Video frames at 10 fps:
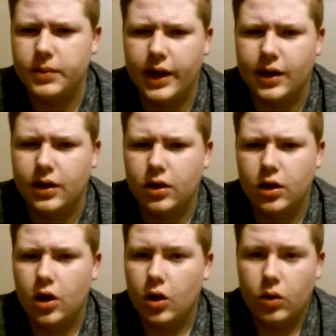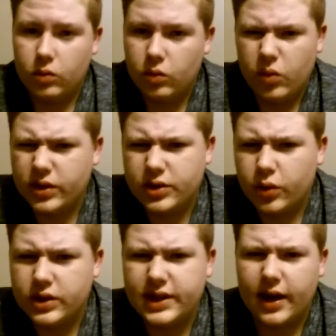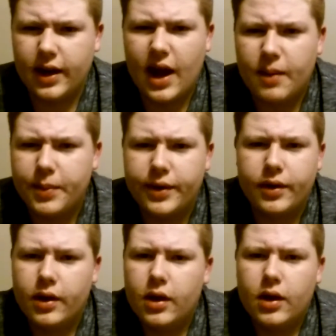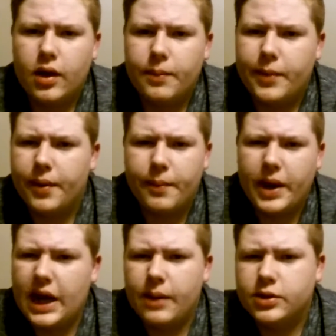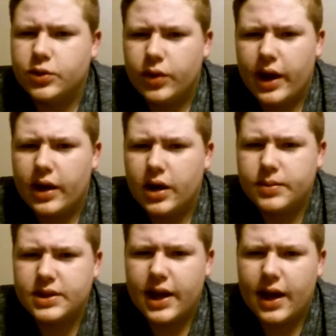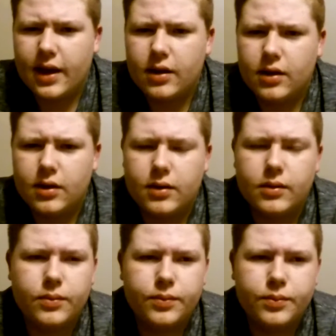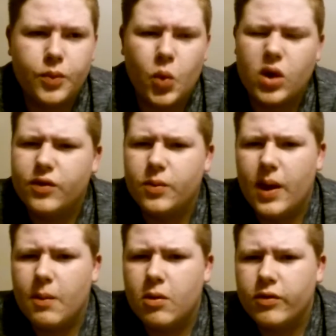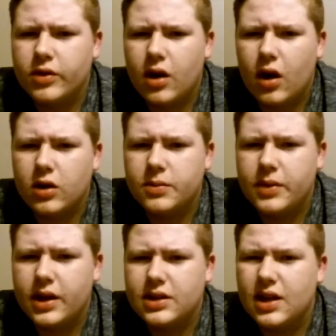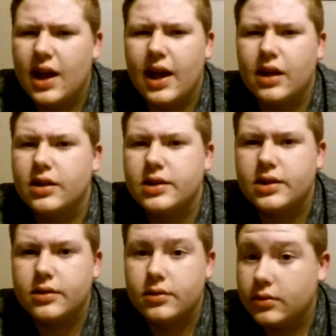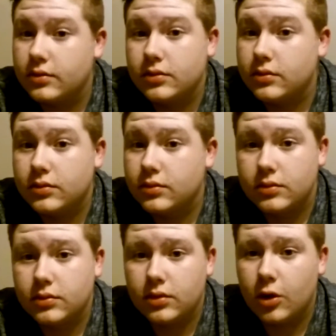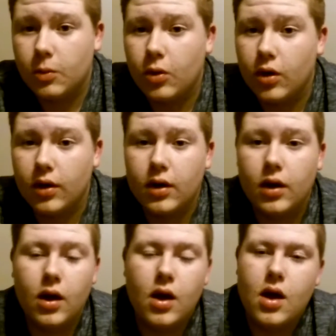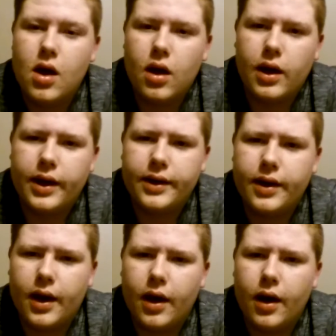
like, what's the worst that could happen? But my neighbors were getting upset, and one of them came over and talked to me and said, hey, listen, no more. And